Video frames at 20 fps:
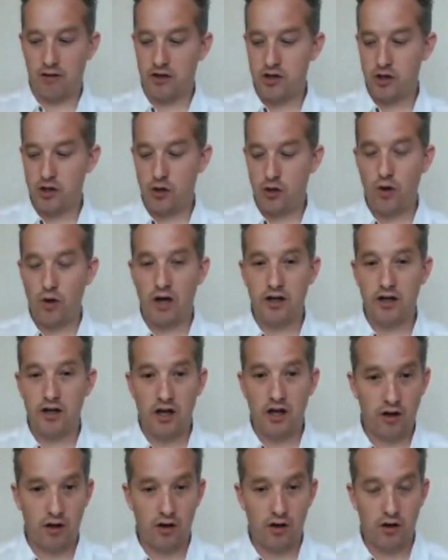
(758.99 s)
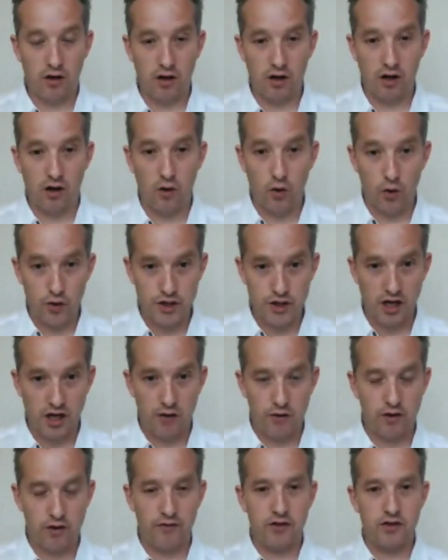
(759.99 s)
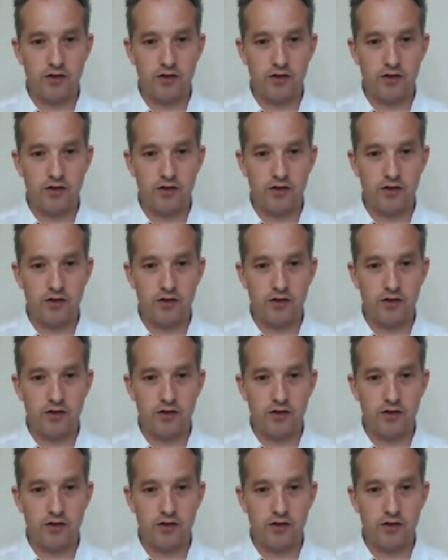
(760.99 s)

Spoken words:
I'm going to do another audio.